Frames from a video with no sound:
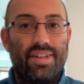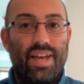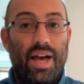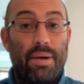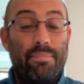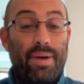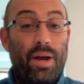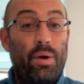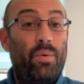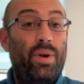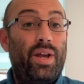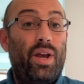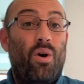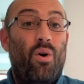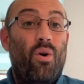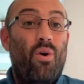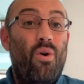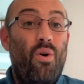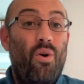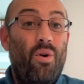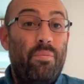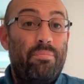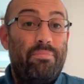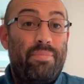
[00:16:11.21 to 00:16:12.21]
May we
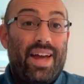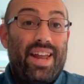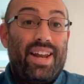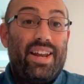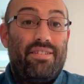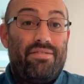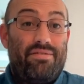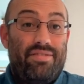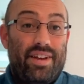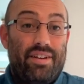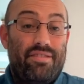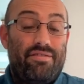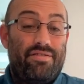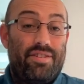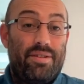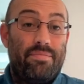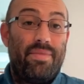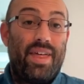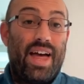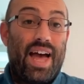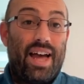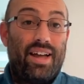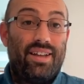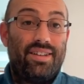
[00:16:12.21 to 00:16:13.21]
all benefit from
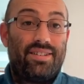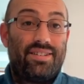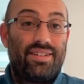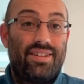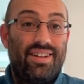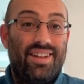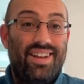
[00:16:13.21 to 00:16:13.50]
that